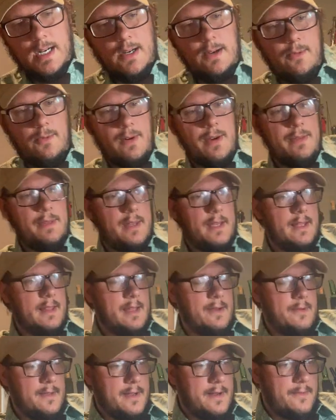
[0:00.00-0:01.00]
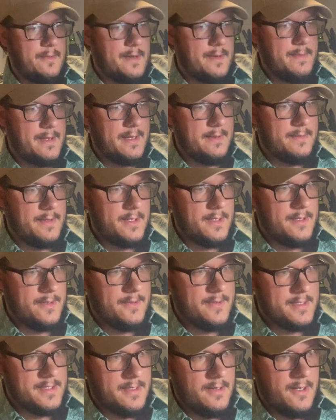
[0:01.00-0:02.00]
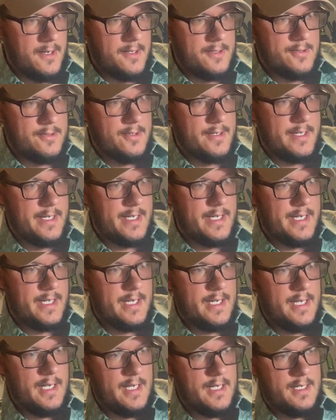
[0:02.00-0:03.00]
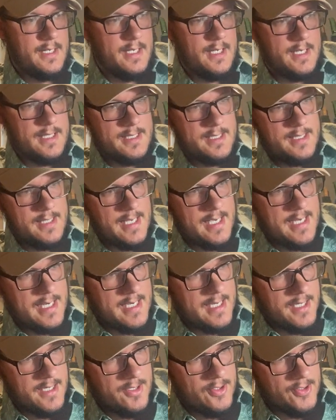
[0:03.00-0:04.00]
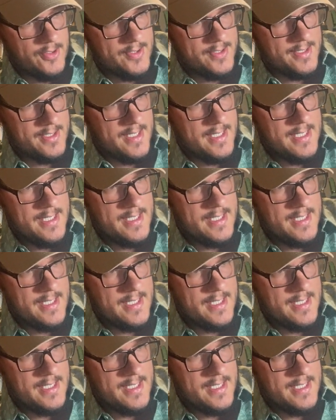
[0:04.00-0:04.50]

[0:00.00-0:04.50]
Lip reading: One thing that they would make me do is laundry, dust the house.